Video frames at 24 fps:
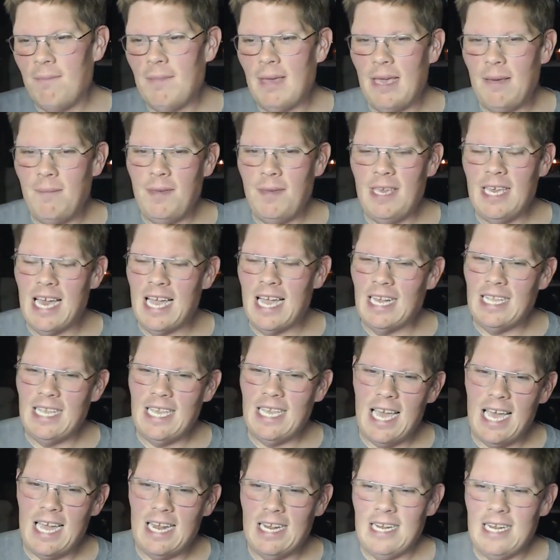maybe I'd
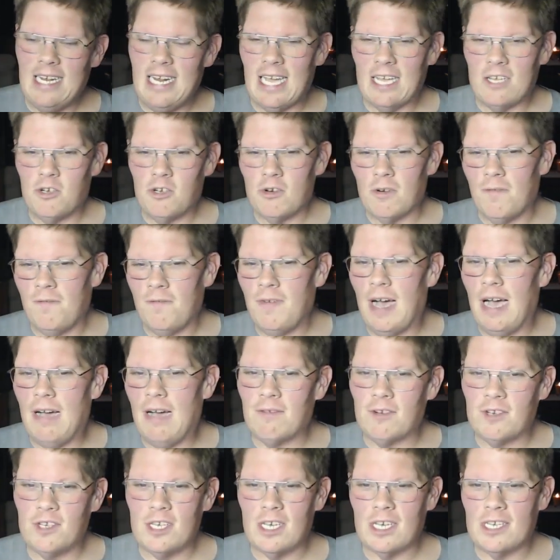get an extra five
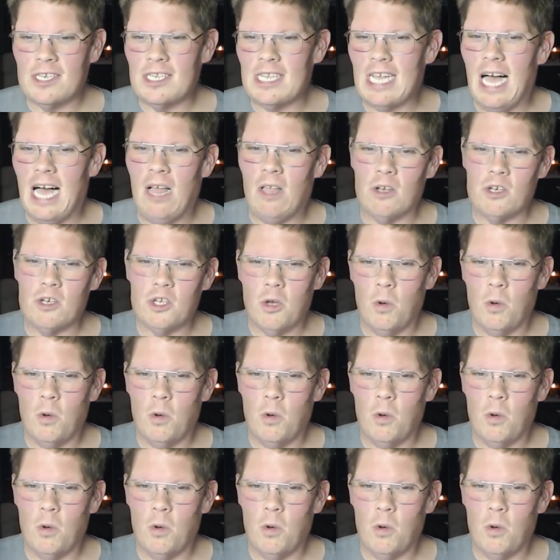or six dollars.